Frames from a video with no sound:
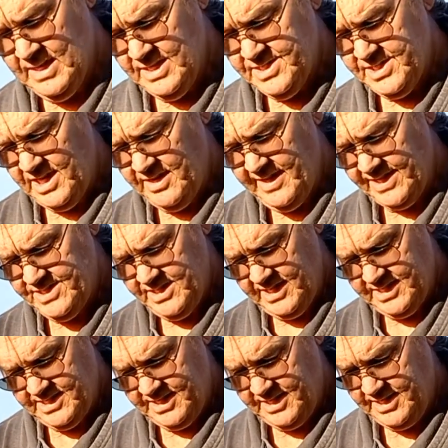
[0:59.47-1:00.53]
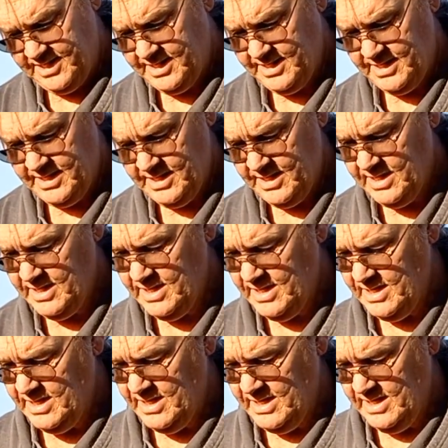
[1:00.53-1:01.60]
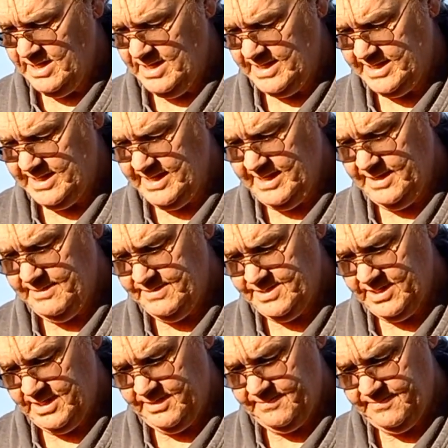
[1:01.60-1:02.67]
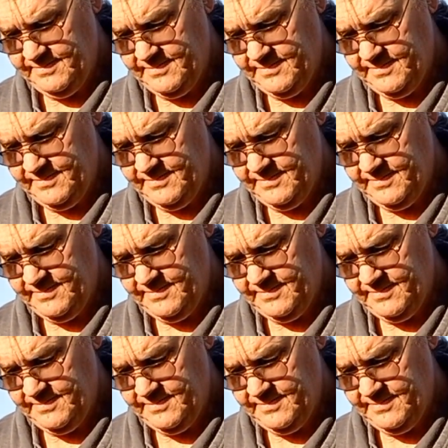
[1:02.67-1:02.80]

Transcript: So that's it. Okay, so